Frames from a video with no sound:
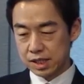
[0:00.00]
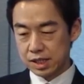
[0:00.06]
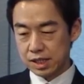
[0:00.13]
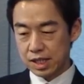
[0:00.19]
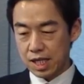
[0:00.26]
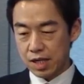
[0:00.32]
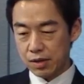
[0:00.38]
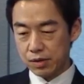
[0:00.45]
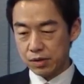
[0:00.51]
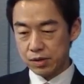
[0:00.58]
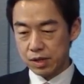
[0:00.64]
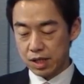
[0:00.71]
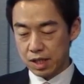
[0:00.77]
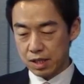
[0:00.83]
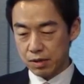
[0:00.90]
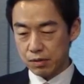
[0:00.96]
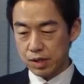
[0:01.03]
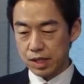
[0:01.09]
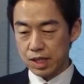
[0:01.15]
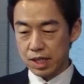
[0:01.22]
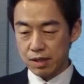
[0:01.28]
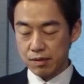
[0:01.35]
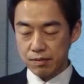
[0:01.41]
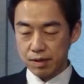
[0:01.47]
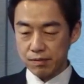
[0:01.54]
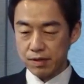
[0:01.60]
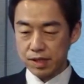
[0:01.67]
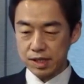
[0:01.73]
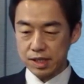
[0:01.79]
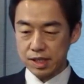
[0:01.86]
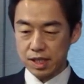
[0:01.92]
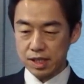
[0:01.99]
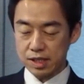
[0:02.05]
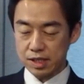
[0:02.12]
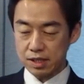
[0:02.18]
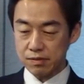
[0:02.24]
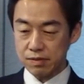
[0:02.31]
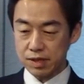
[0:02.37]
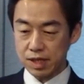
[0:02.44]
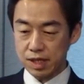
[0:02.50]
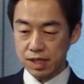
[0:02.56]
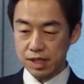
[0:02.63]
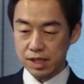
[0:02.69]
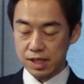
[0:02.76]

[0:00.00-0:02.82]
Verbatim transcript: now we have a very severe